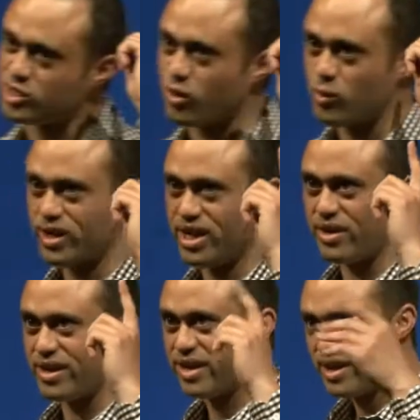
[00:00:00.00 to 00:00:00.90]
to what we're
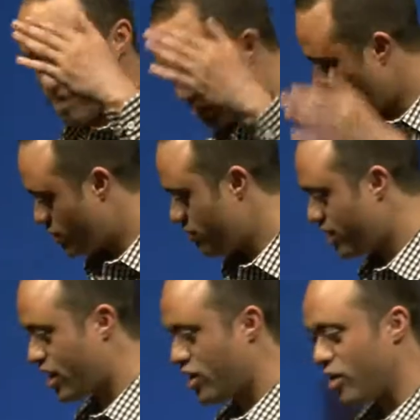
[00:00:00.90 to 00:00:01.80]
hearing. So give it
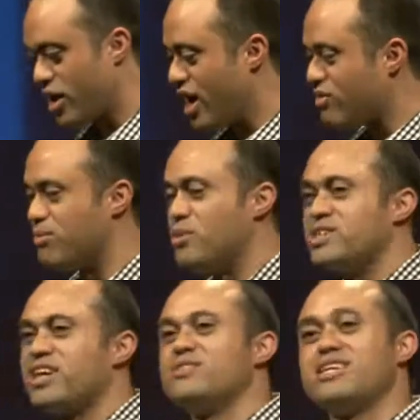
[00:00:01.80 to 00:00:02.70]
a go. If the
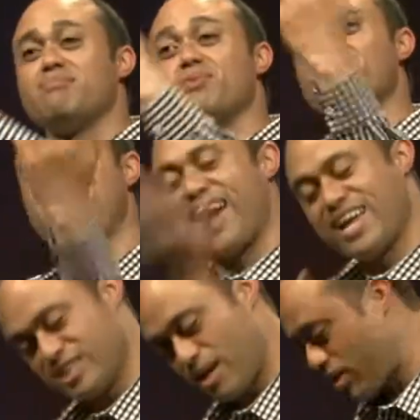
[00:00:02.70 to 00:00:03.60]
music goes up, move your
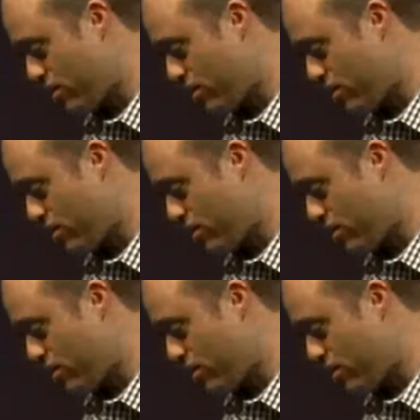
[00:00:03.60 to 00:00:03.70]
hands up.